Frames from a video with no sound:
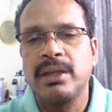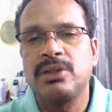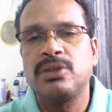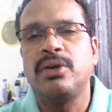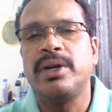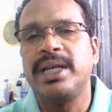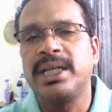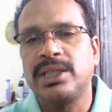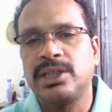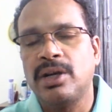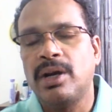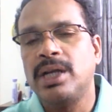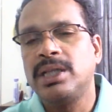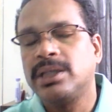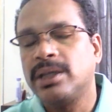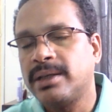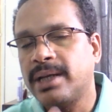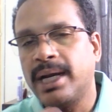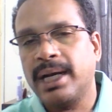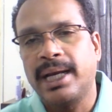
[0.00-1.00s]
sodic salts
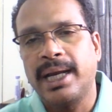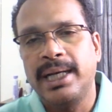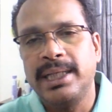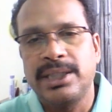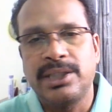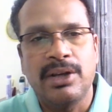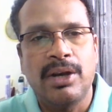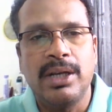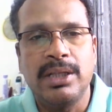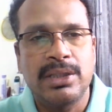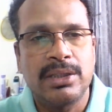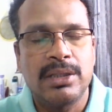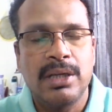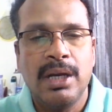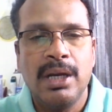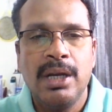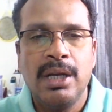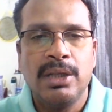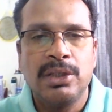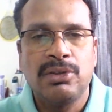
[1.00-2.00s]
or alkali salts.
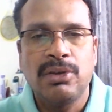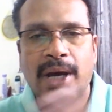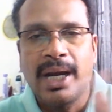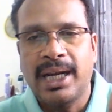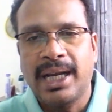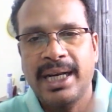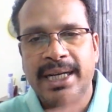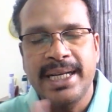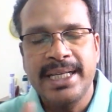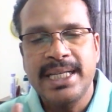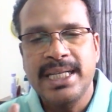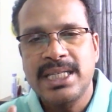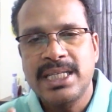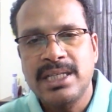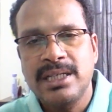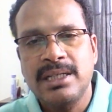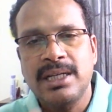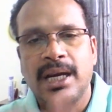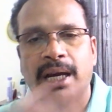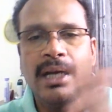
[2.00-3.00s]
So
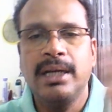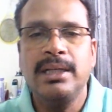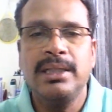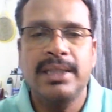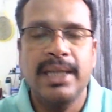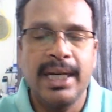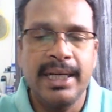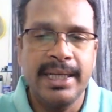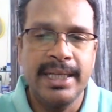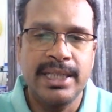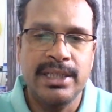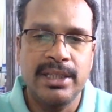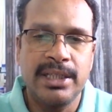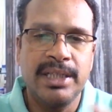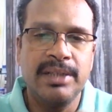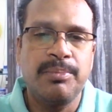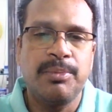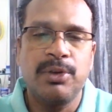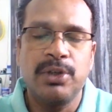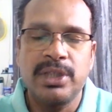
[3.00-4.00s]
alkalization and salinization,
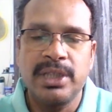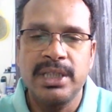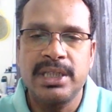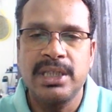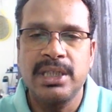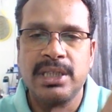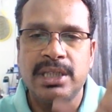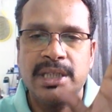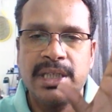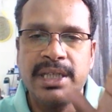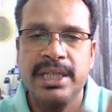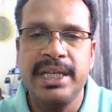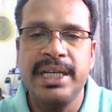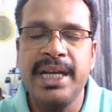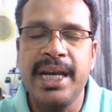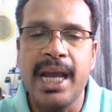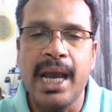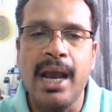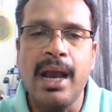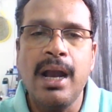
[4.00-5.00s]
deep processes. In
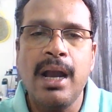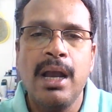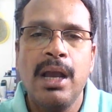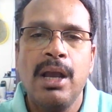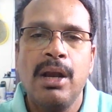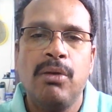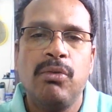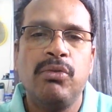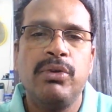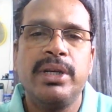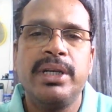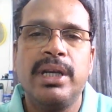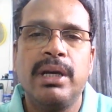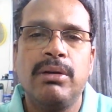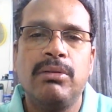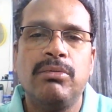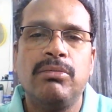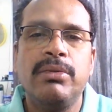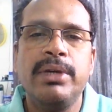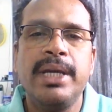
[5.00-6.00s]
India,
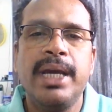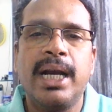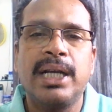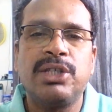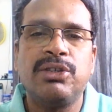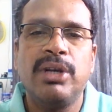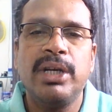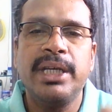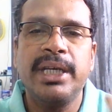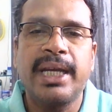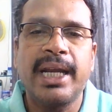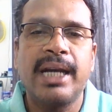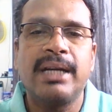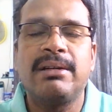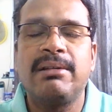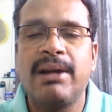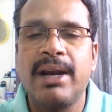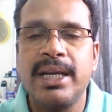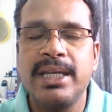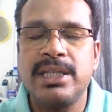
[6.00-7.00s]
we actually
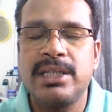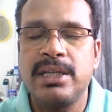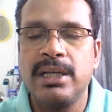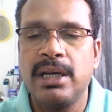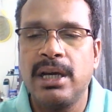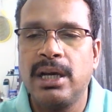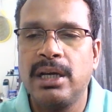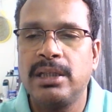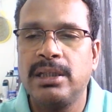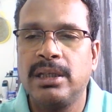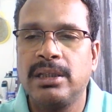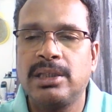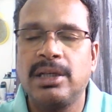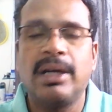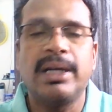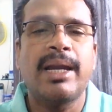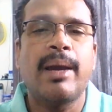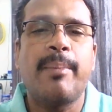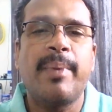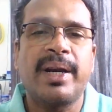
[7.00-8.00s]
characterized the
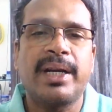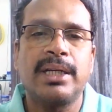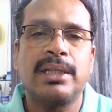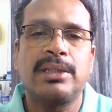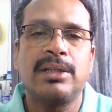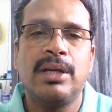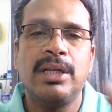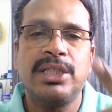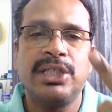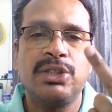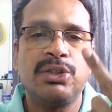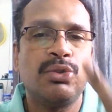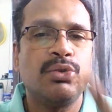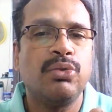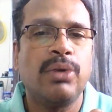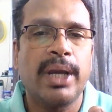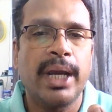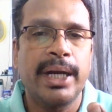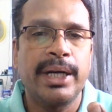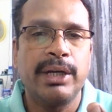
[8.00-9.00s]
salt affected soils in
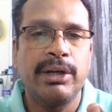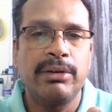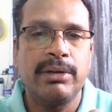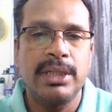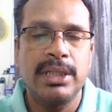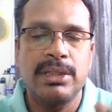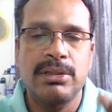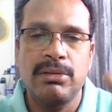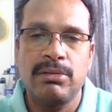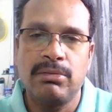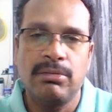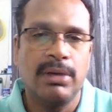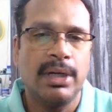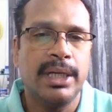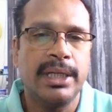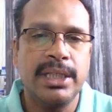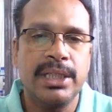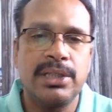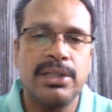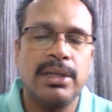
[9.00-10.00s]
two categories.
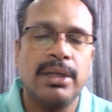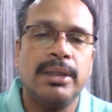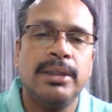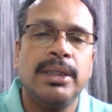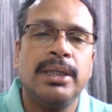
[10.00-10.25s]
One is